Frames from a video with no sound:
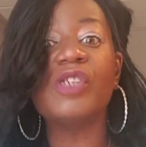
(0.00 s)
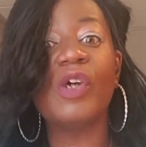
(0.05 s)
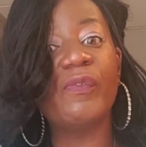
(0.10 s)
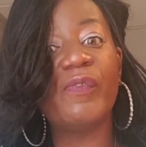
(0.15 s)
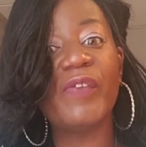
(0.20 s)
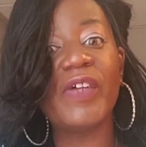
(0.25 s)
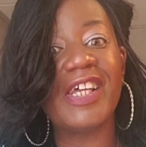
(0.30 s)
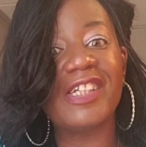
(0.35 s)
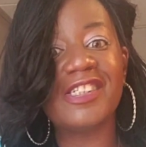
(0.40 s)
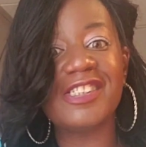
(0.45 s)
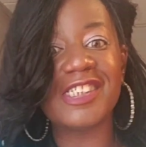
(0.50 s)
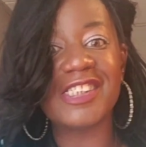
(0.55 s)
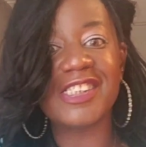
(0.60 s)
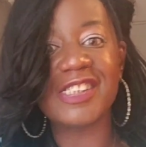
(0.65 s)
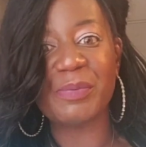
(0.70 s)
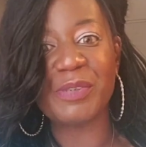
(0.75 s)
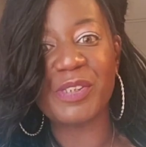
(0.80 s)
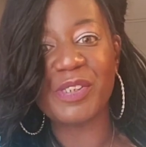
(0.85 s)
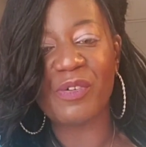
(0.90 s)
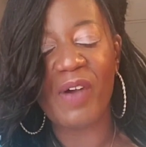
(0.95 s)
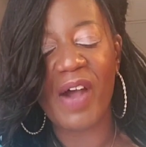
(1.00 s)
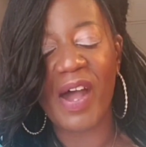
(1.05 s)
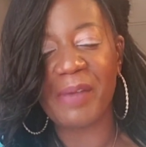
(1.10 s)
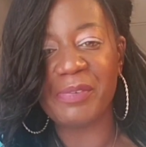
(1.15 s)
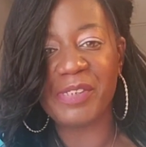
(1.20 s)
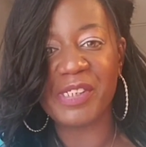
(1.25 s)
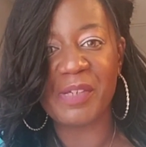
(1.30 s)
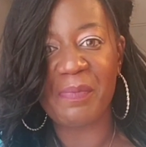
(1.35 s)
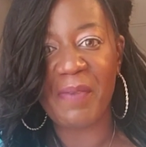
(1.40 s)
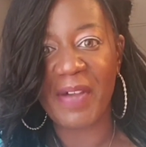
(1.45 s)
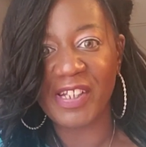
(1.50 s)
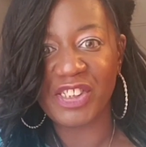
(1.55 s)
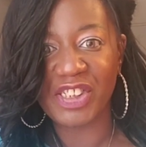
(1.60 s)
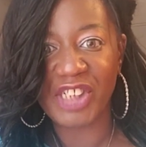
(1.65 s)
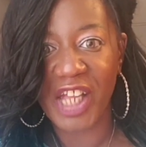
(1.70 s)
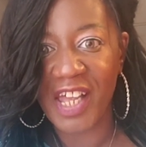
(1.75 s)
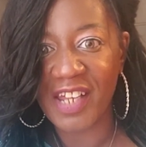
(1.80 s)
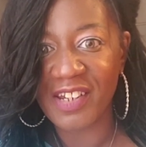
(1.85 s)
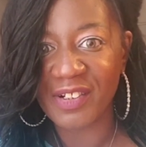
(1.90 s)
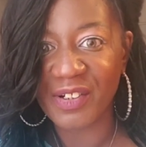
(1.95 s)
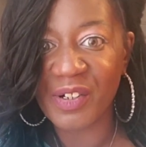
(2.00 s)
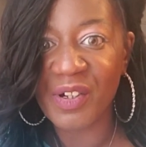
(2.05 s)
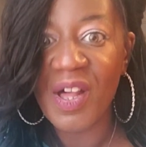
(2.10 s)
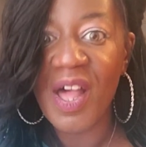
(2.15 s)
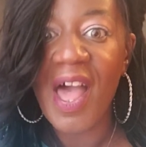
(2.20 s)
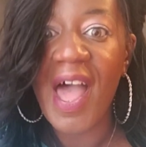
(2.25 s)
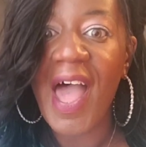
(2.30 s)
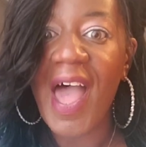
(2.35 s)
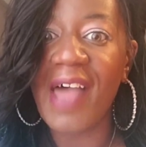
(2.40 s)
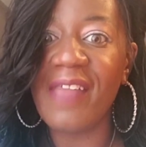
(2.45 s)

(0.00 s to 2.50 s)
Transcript: Don't forget to subscribe to my channel,